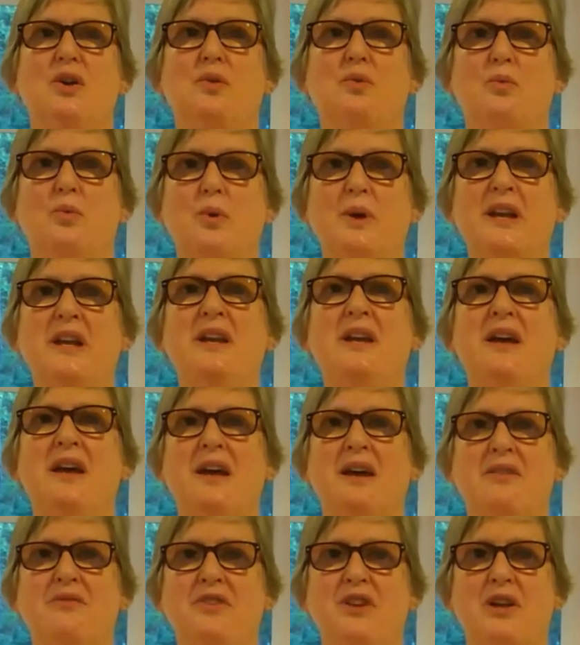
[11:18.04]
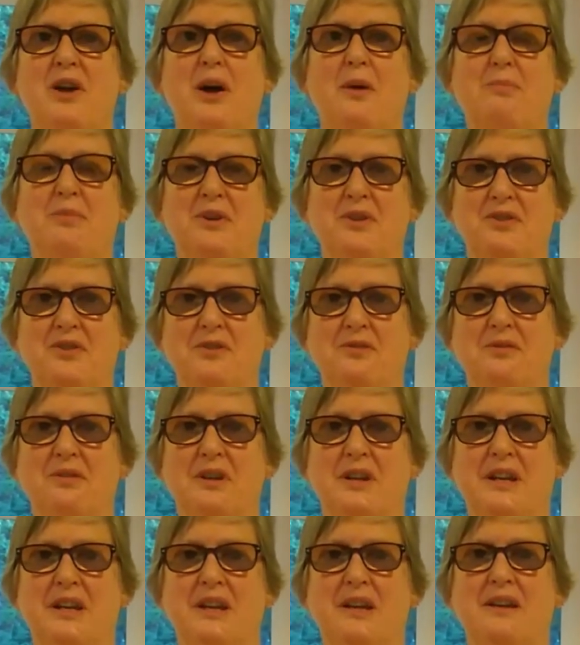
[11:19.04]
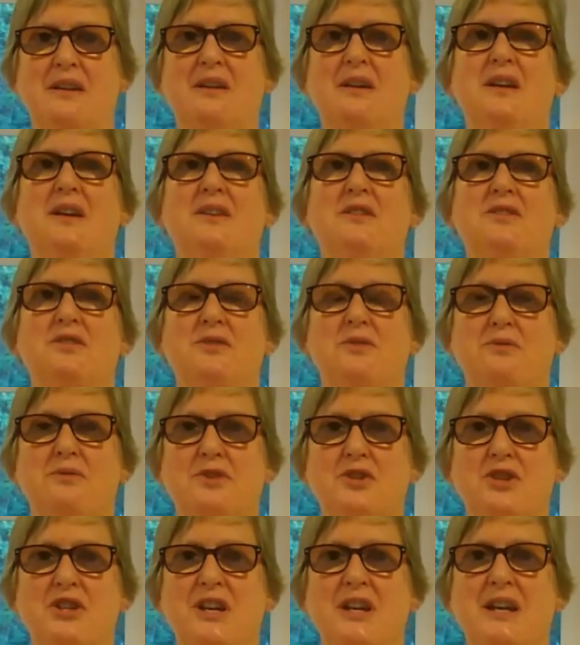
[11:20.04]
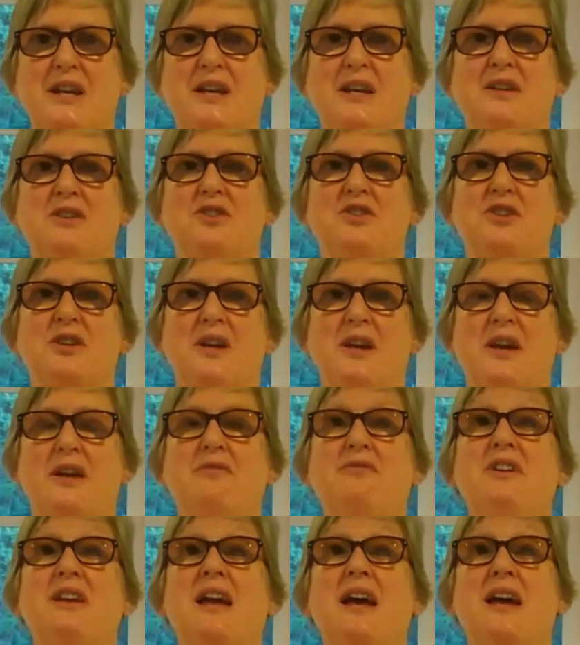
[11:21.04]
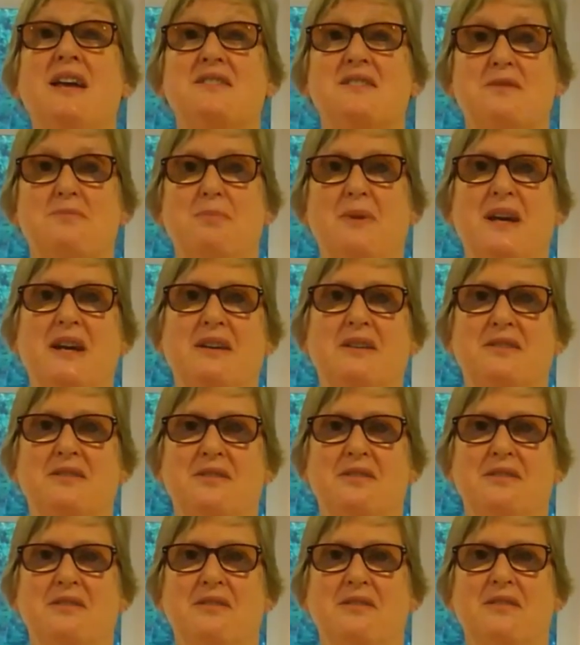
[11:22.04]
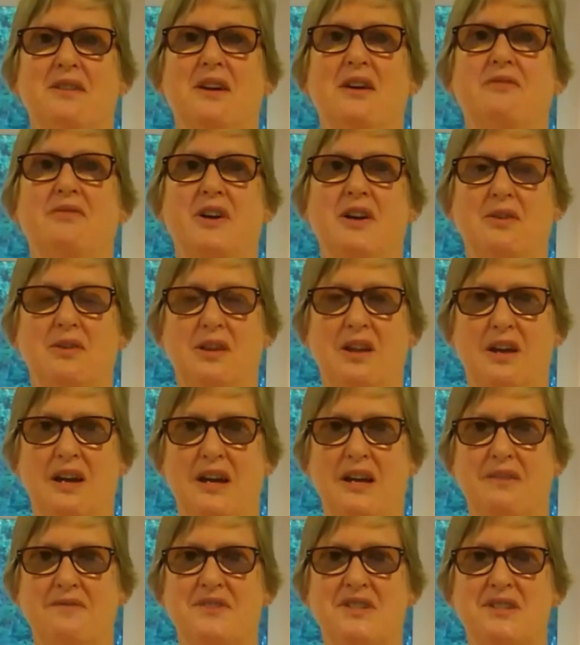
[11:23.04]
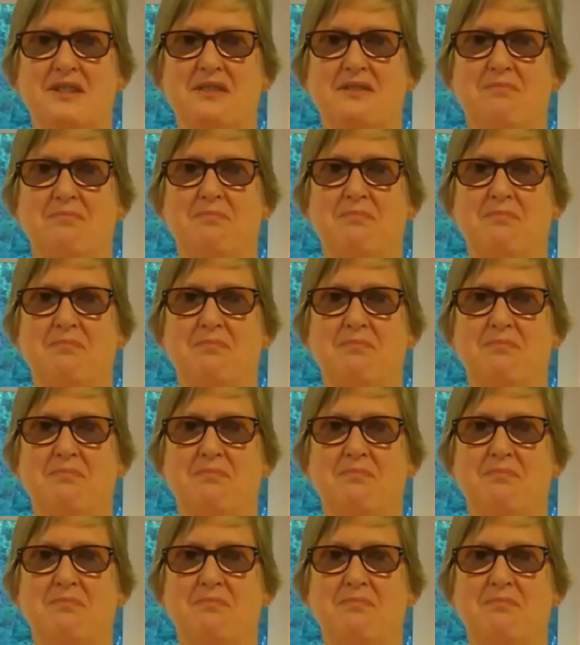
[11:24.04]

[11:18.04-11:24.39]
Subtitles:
we have the opportunity to change every aspect of our lives.